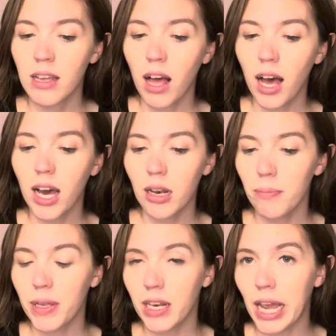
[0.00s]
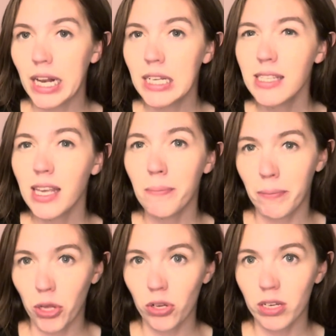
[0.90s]
on bananas and
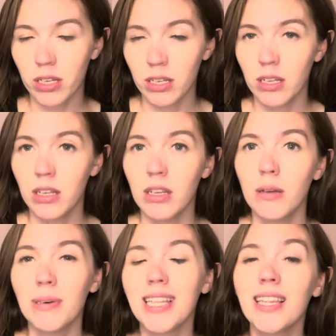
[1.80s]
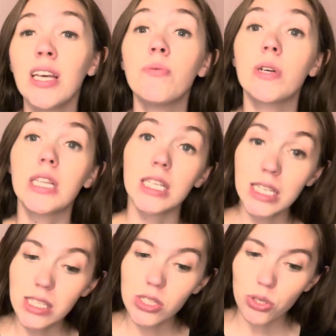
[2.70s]
milk, but then they
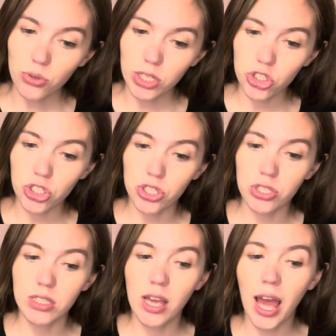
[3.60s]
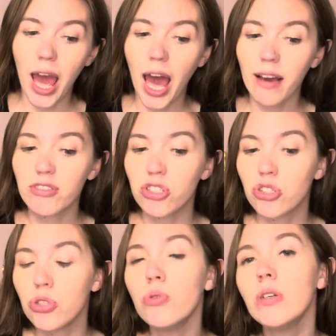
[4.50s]
released the creatures after
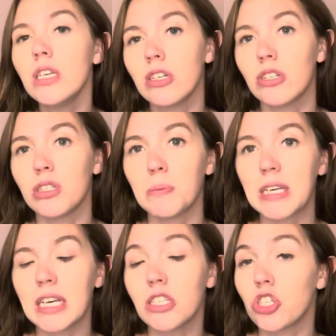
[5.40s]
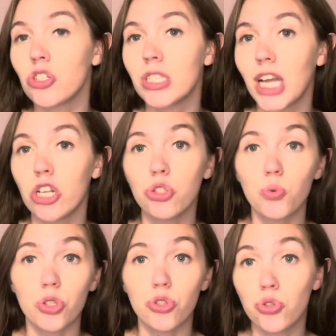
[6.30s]
2 years because their stench
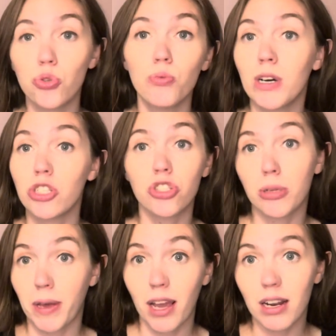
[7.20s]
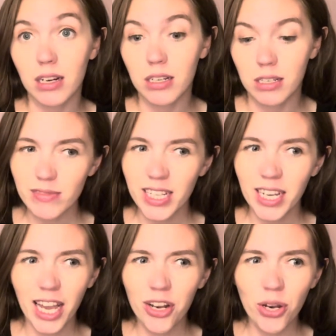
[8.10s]
was too much to bear.
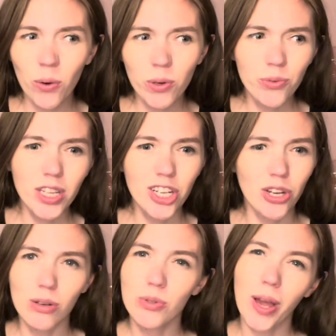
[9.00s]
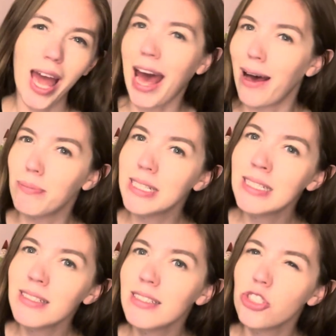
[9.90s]
And no one really knows what
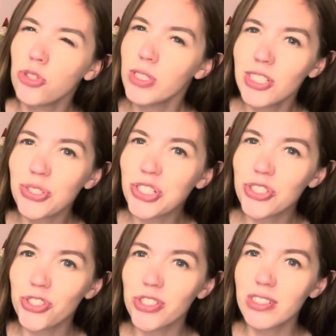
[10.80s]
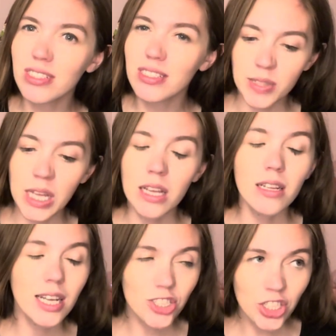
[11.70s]
happens to these creatures.
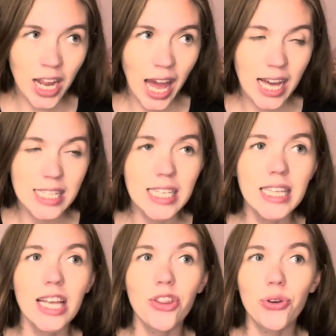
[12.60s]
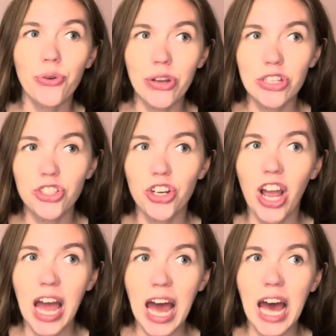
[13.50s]
Legend has it that the creature
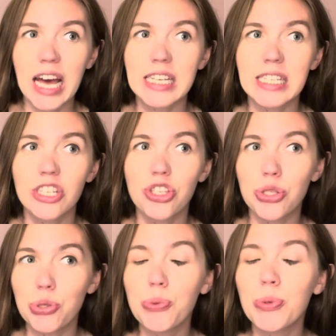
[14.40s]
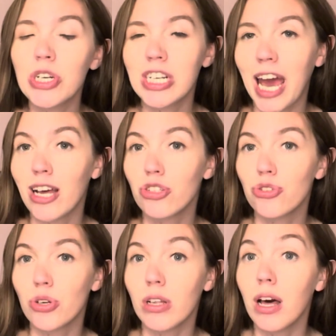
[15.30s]
has
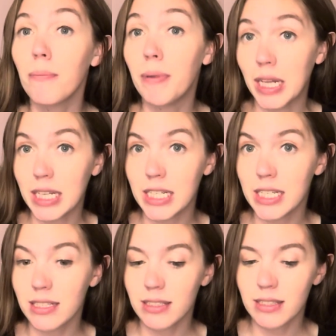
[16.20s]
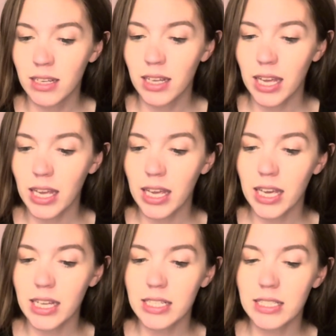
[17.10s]
supernatural abilities.
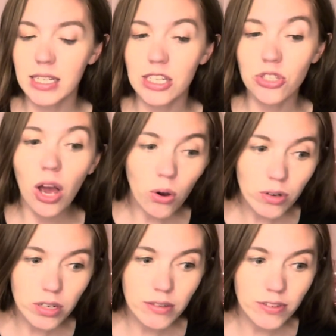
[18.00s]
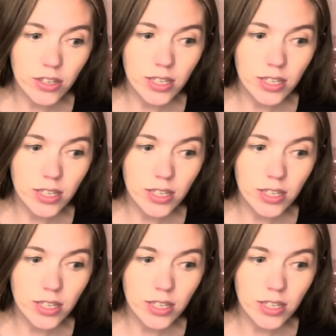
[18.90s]
And its odor, for